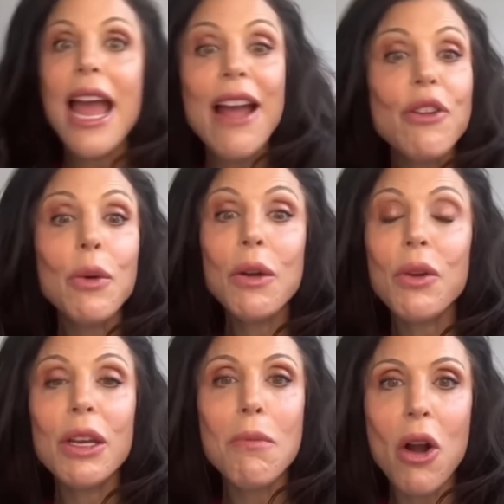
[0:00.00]
Everyone at
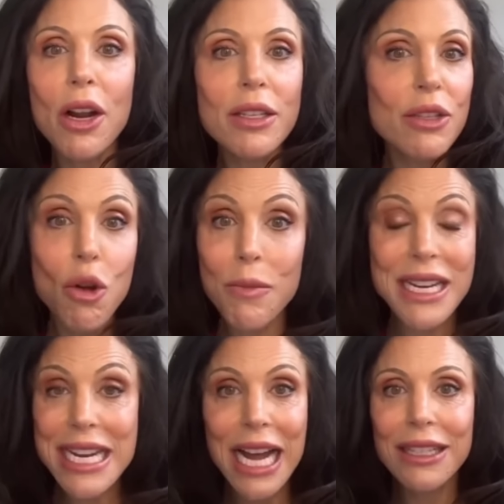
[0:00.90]
William Morris told
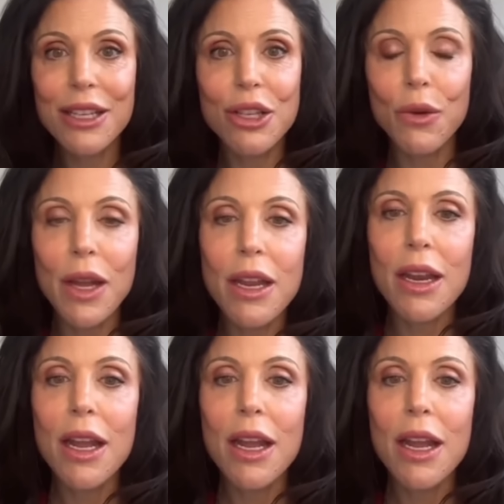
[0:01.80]
me not to do it.